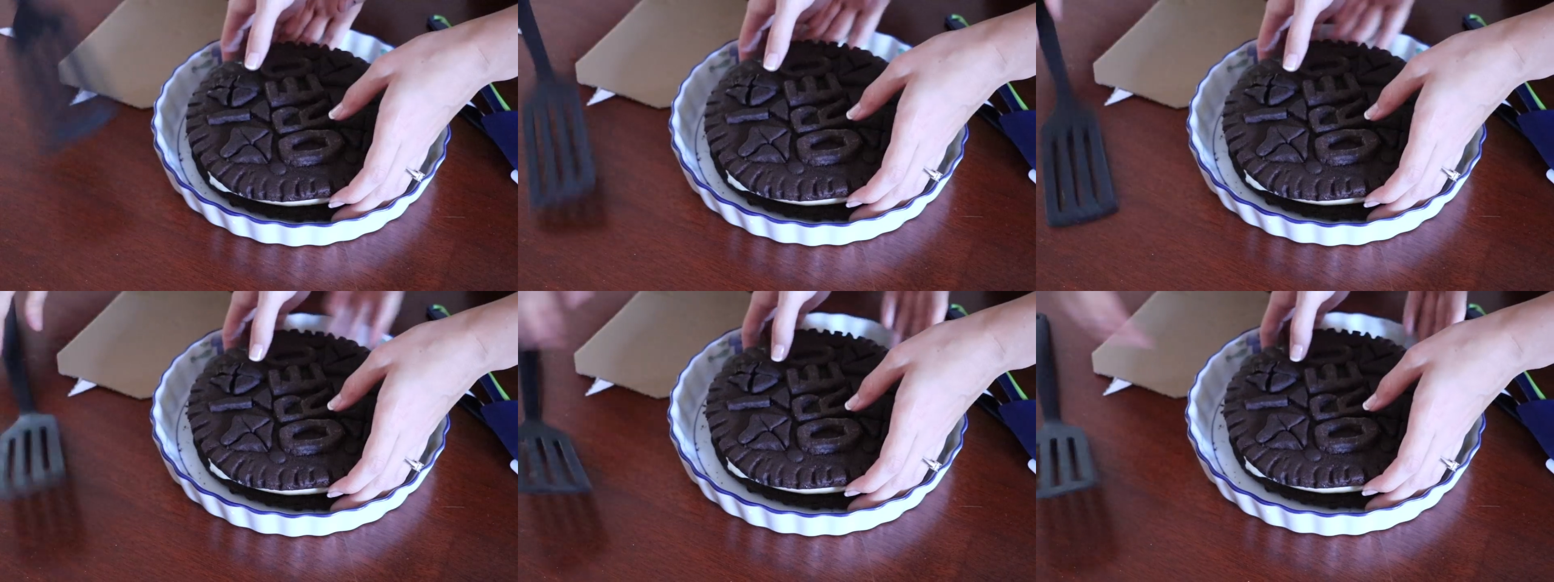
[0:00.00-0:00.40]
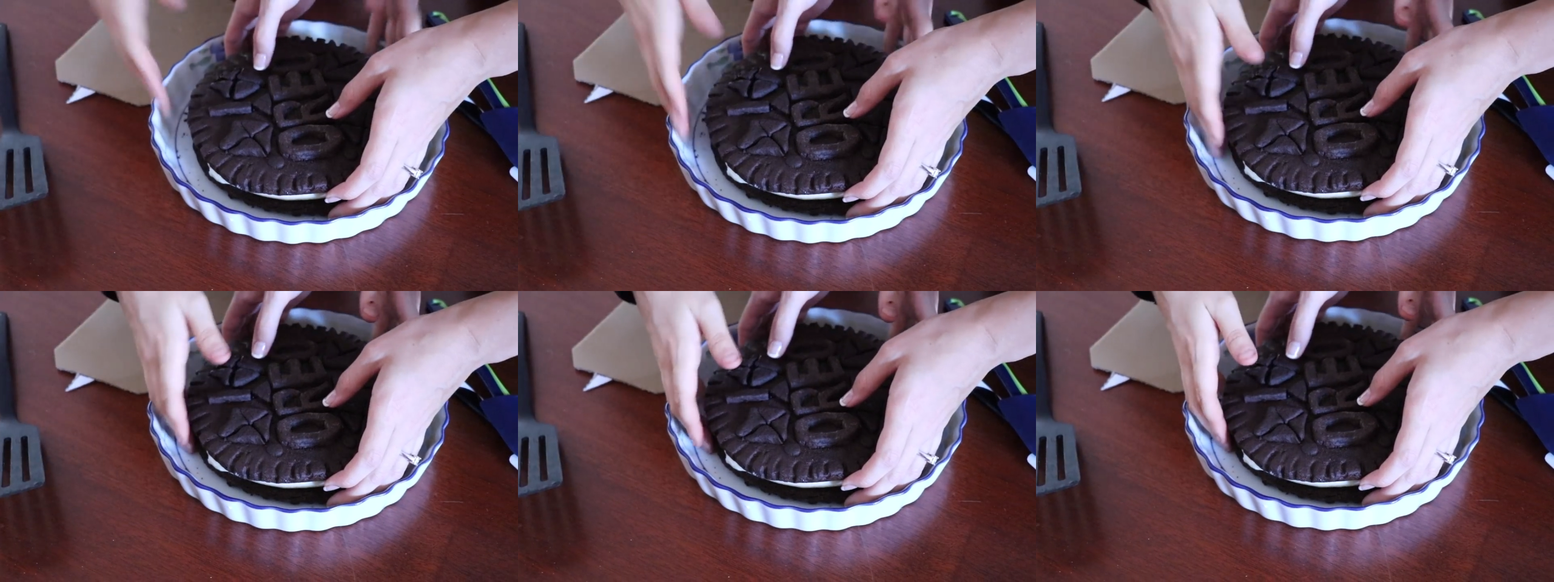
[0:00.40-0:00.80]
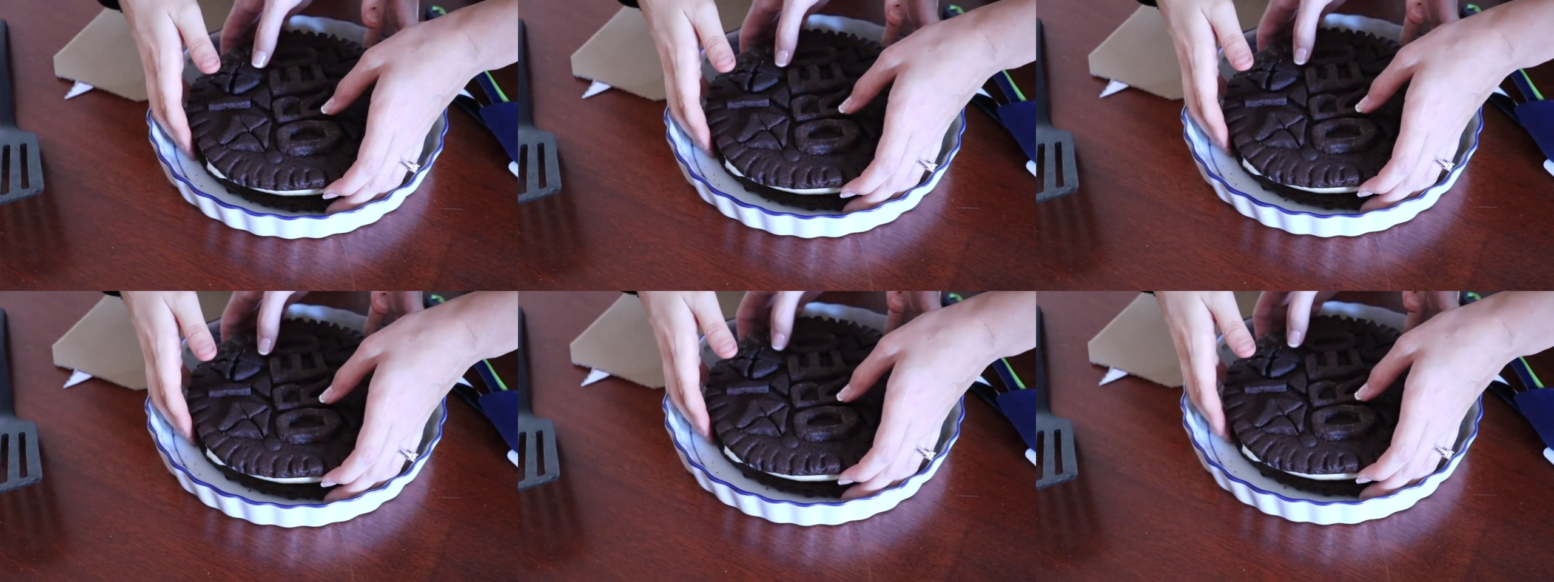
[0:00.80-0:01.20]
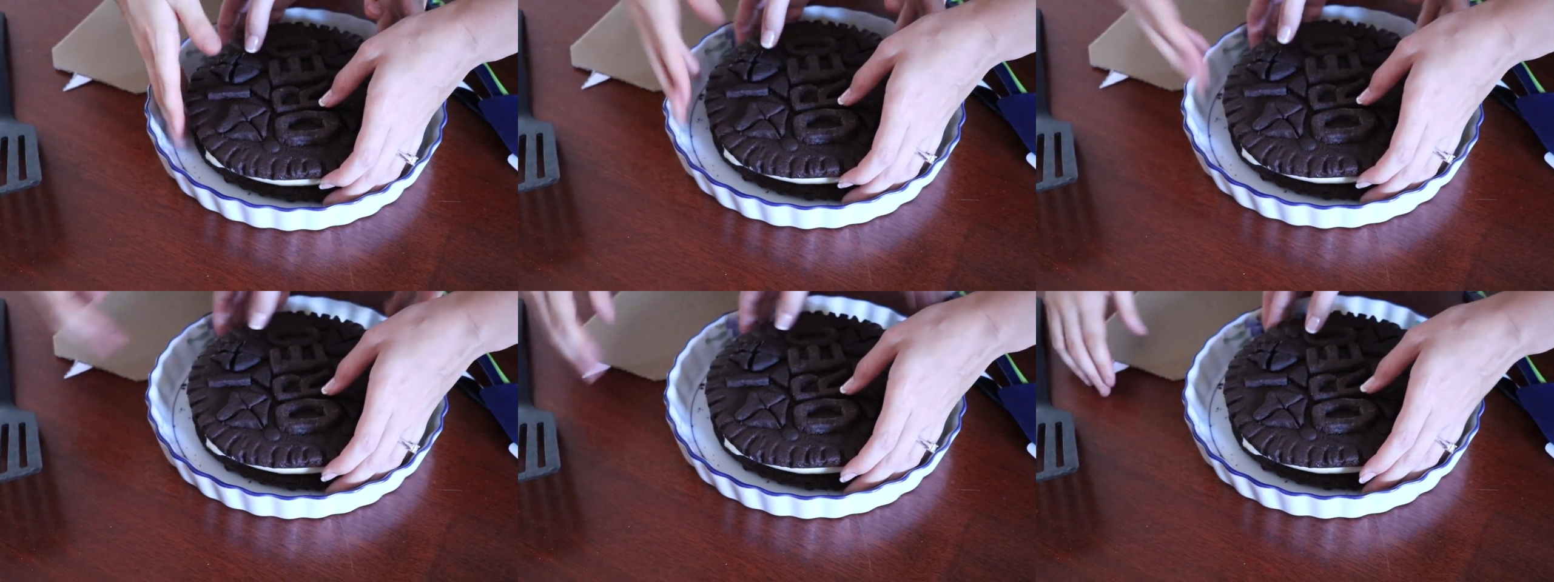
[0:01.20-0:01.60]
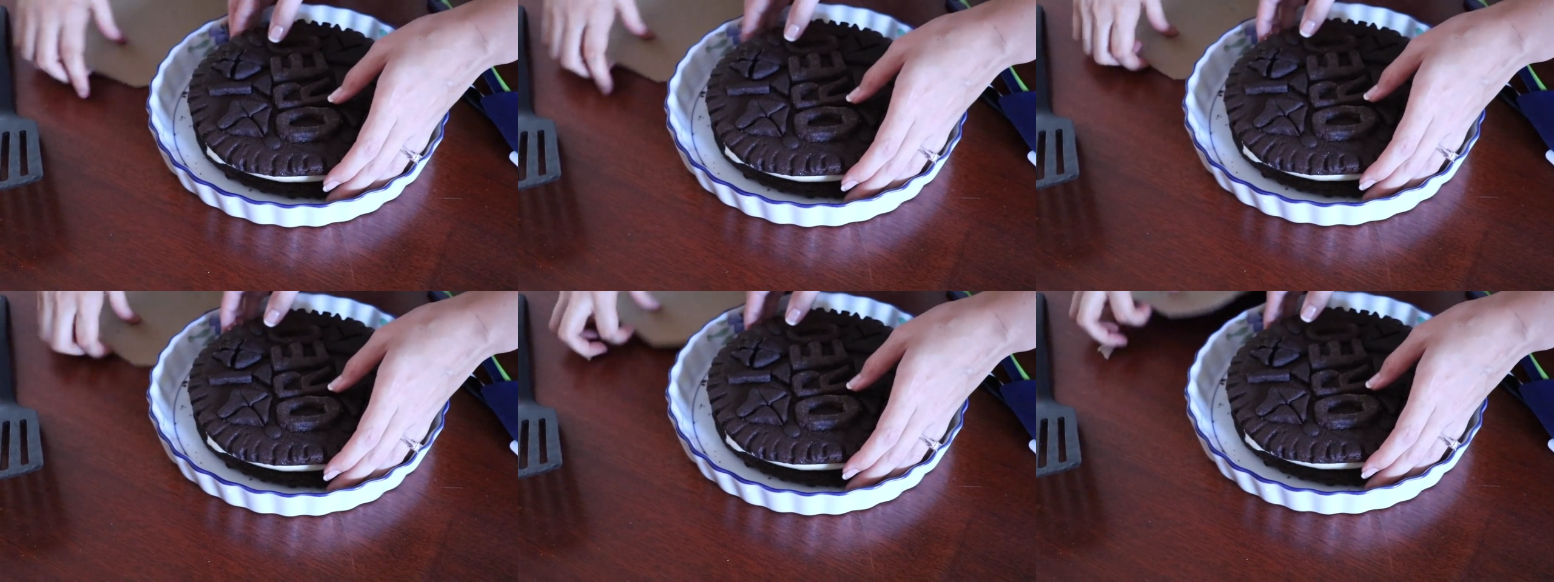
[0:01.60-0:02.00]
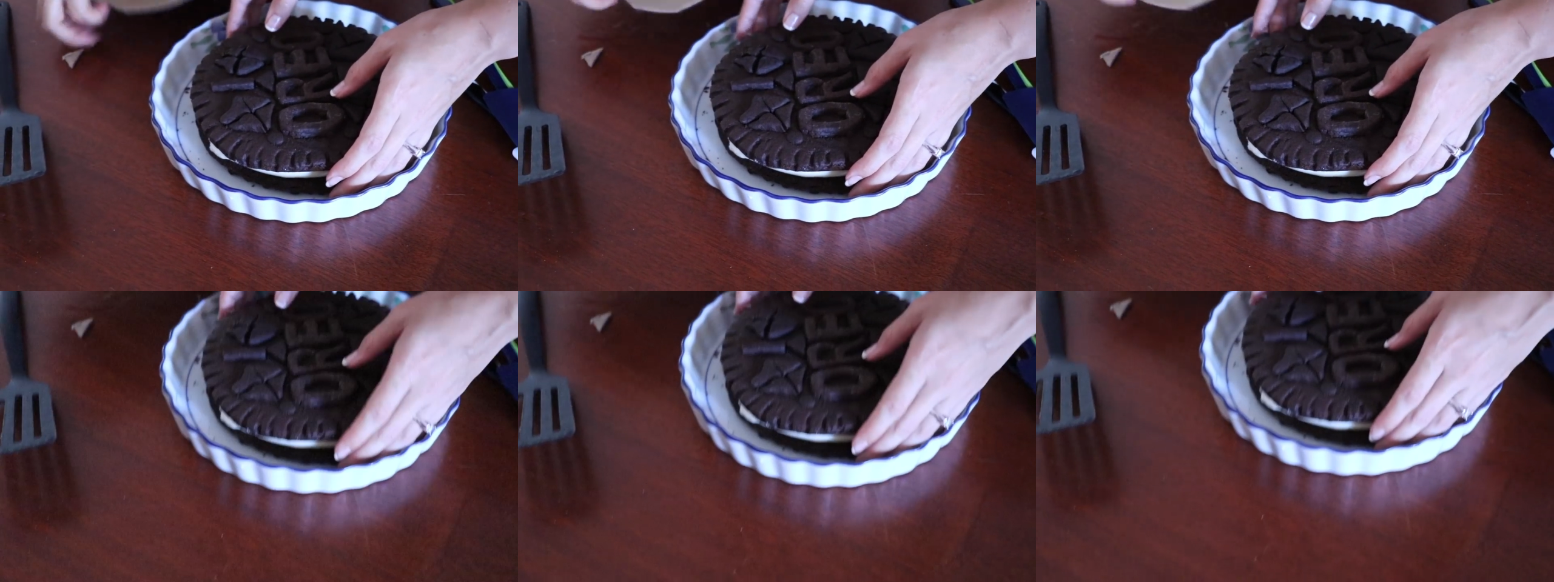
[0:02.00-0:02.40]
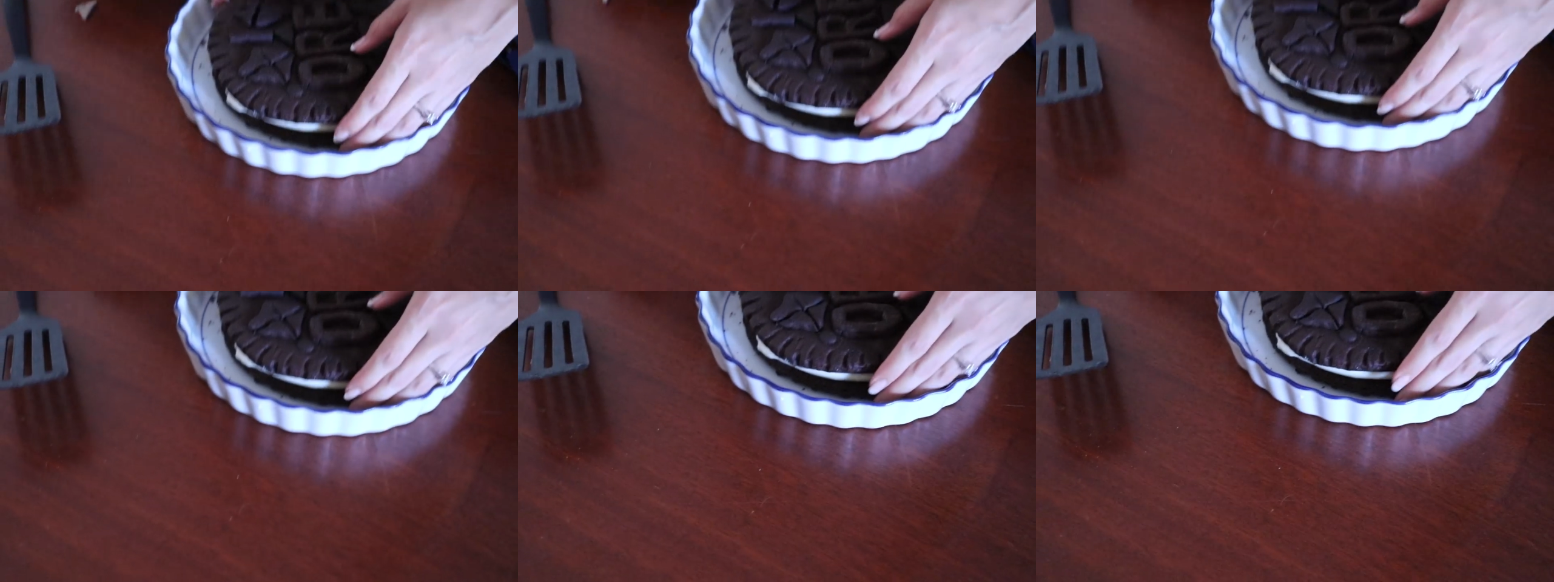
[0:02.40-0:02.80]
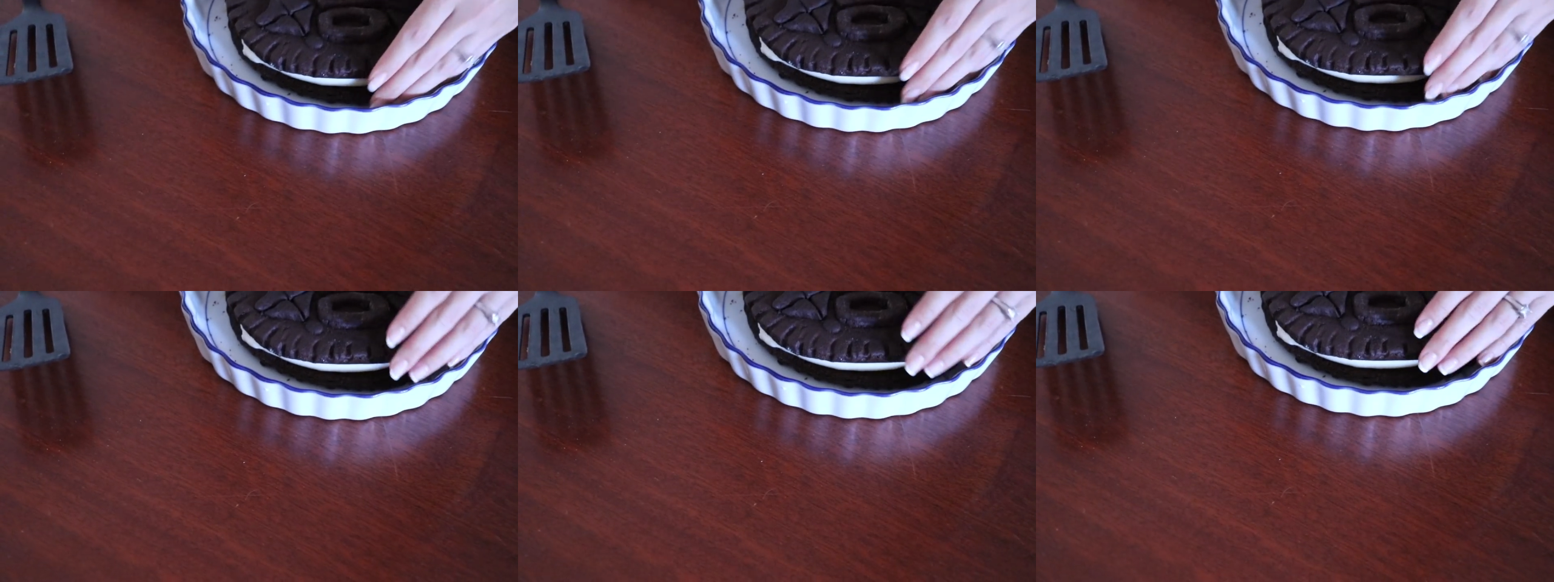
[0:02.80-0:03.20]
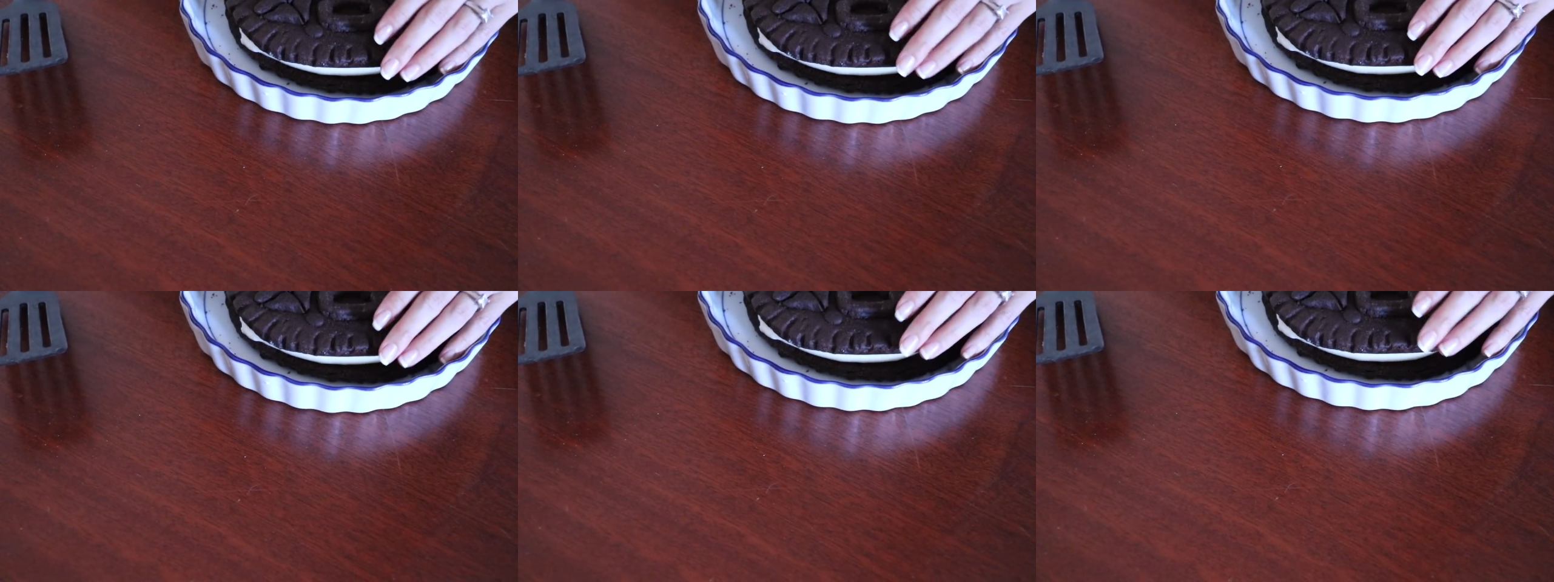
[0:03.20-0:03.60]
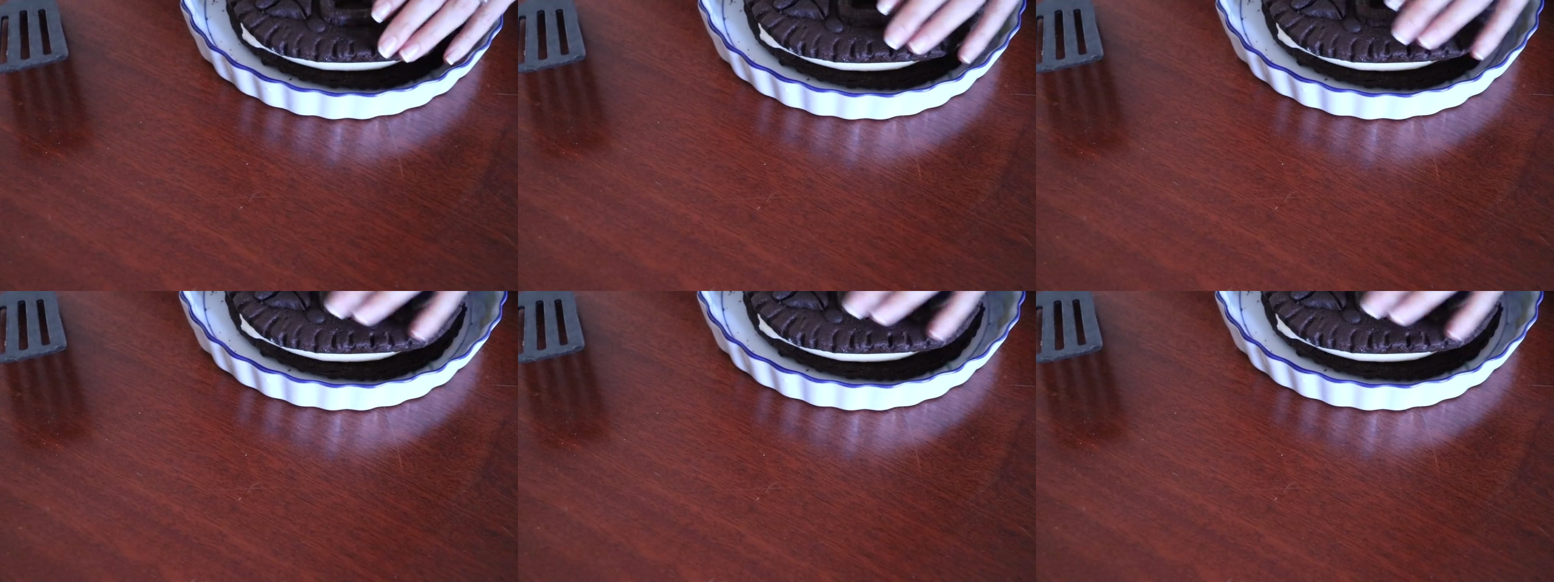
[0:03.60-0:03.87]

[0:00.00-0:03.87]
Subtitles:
Nobody's mouth can be seen.